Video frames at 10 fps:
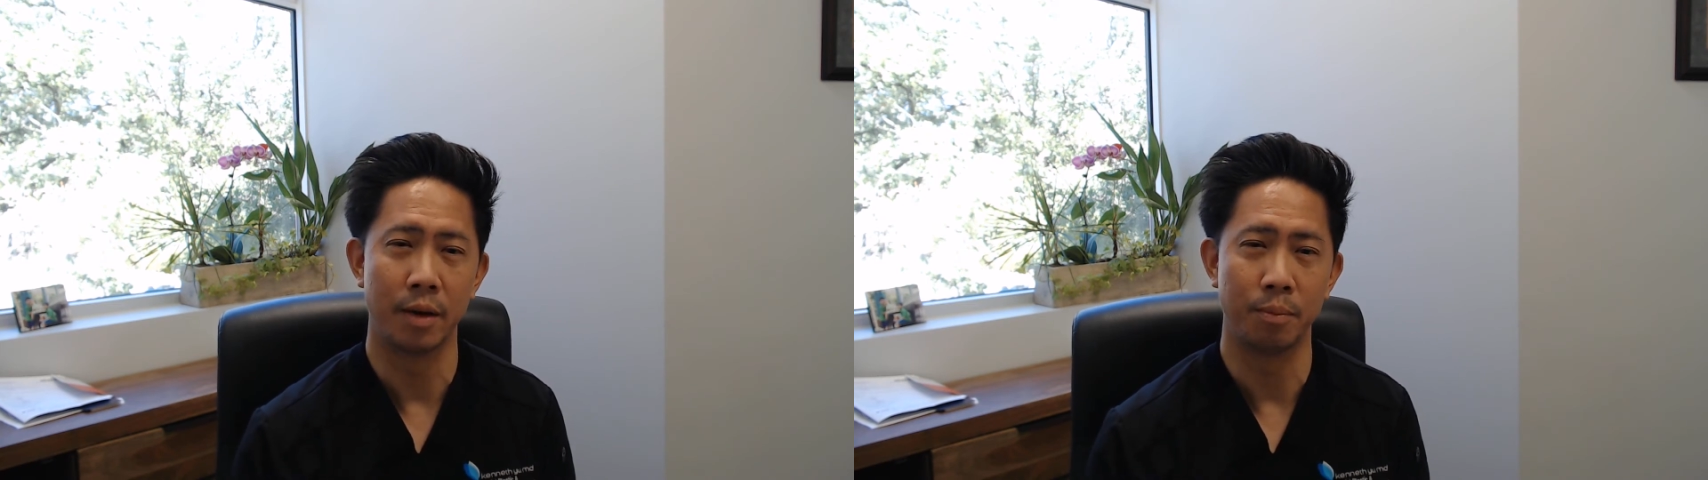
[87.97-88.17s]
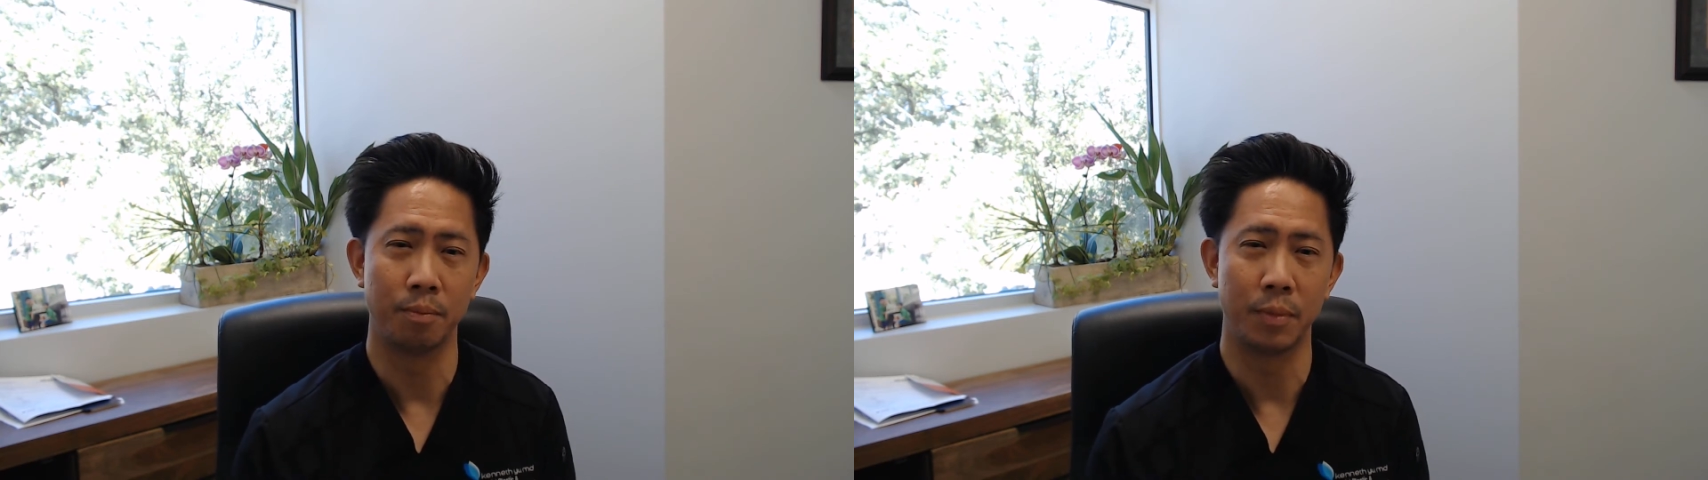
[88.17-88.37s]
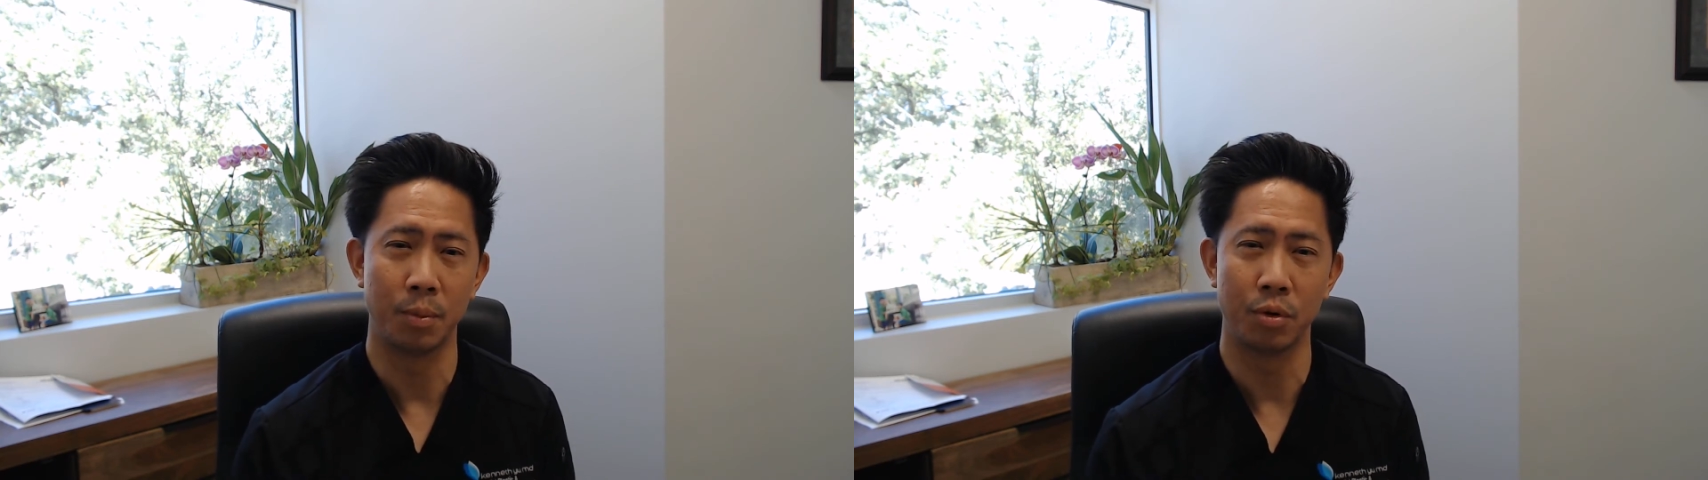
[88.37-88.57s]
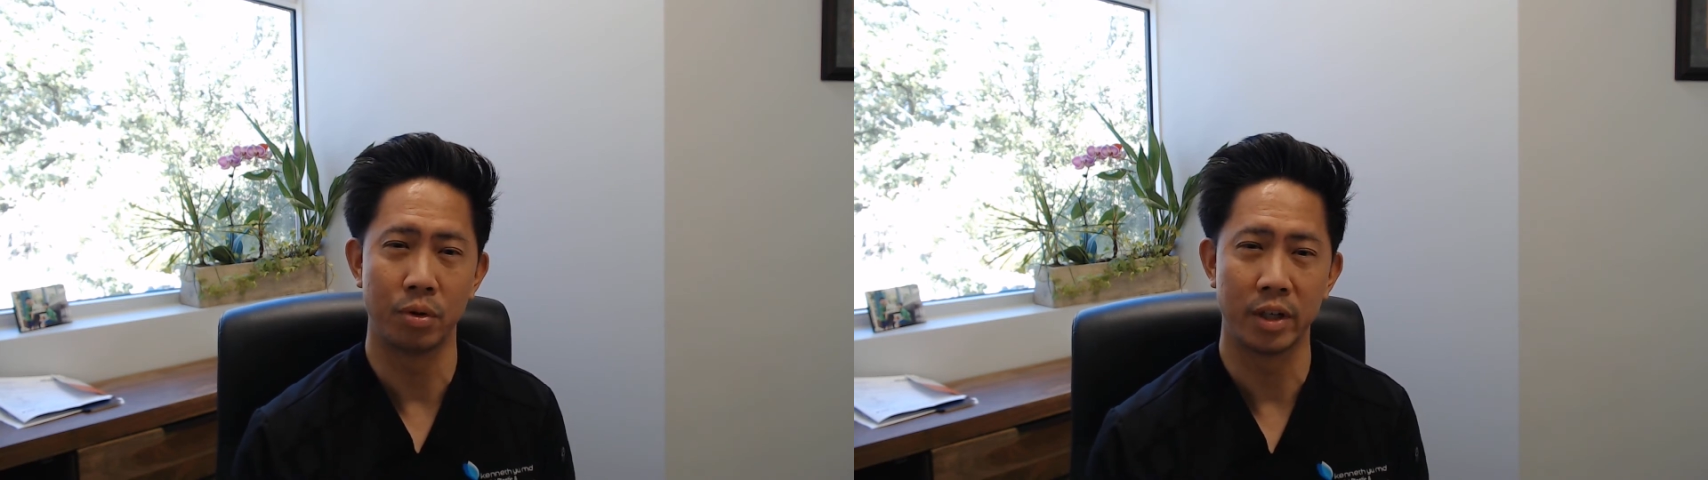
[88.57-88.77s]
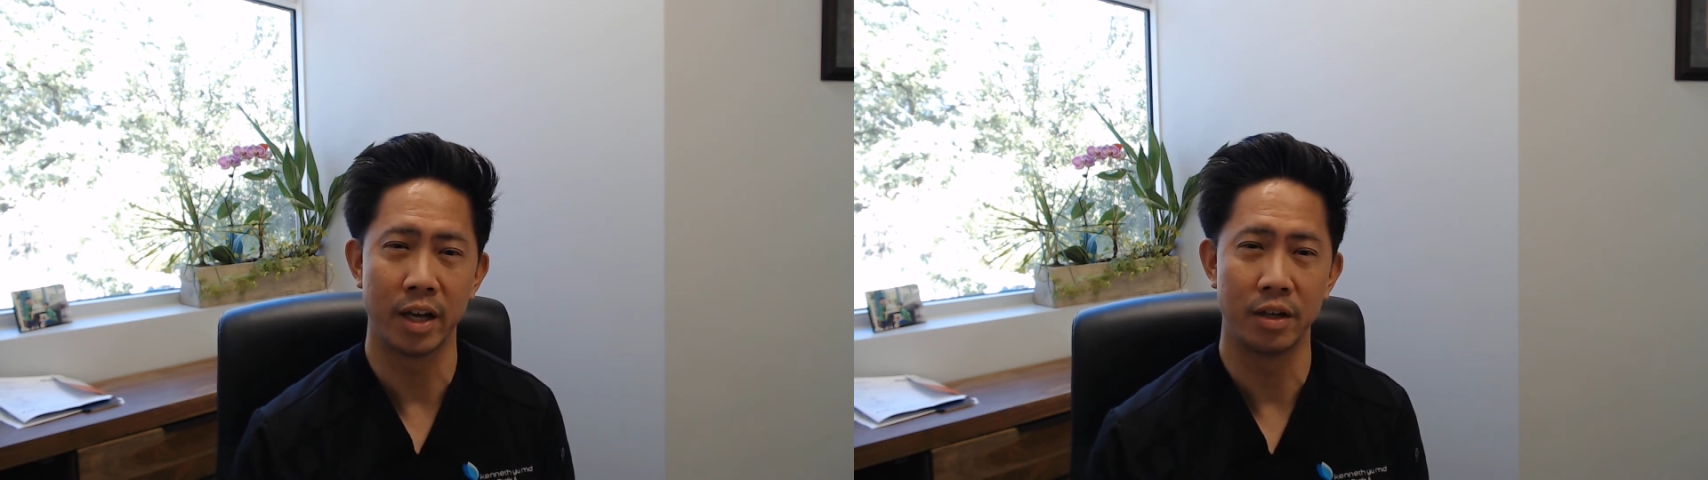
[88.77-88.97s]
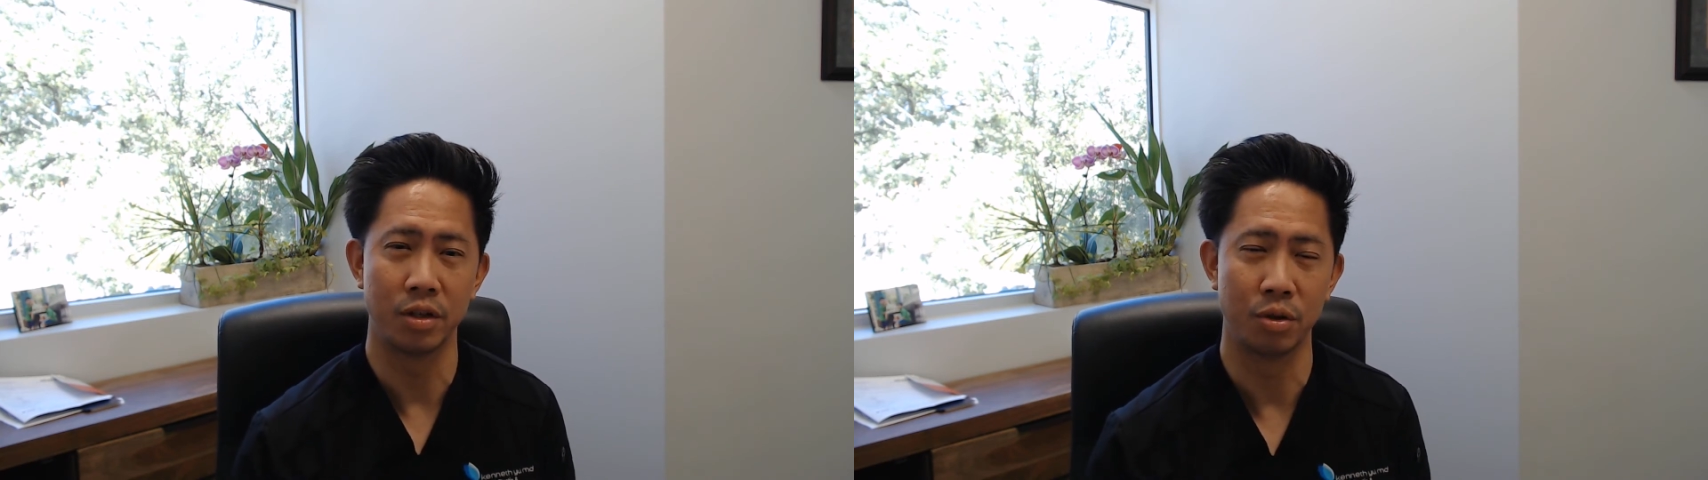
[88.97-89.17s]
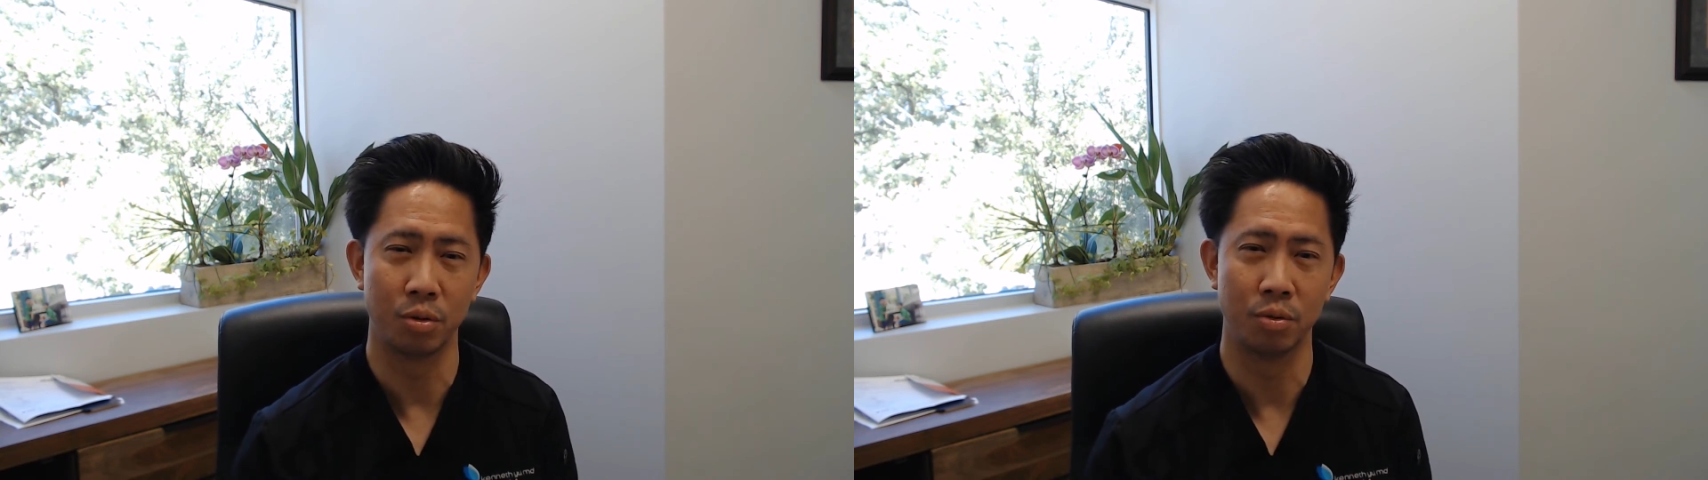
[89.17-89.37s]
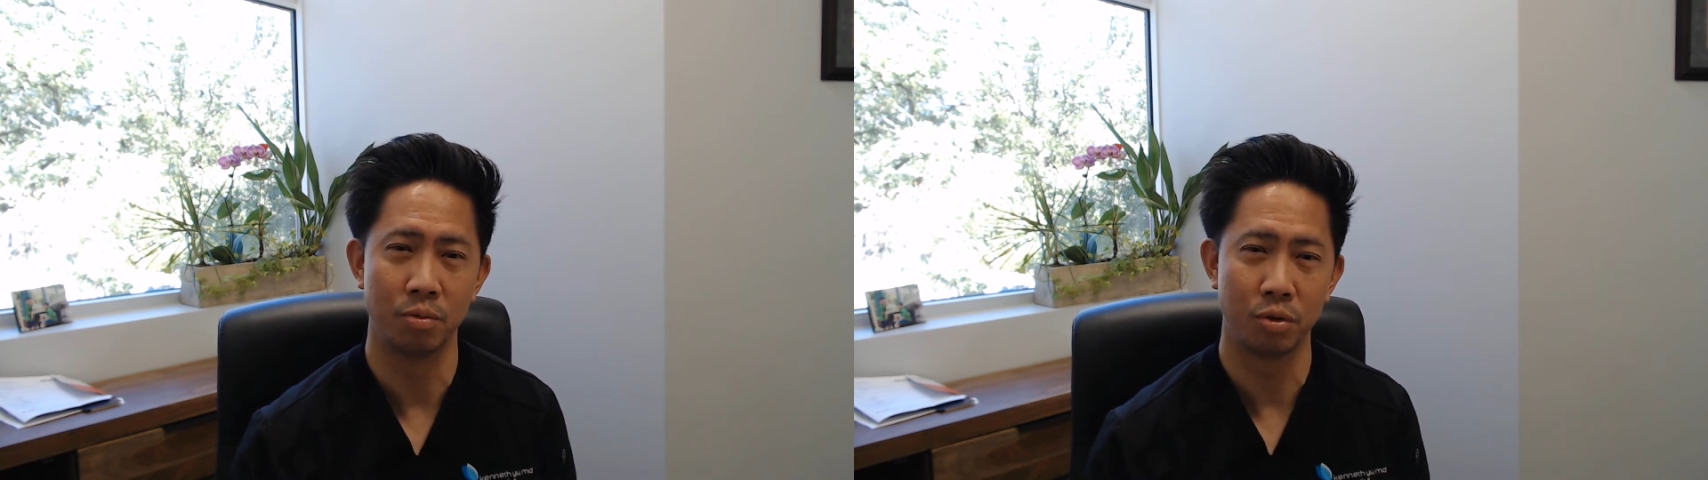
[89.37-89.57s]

people tend to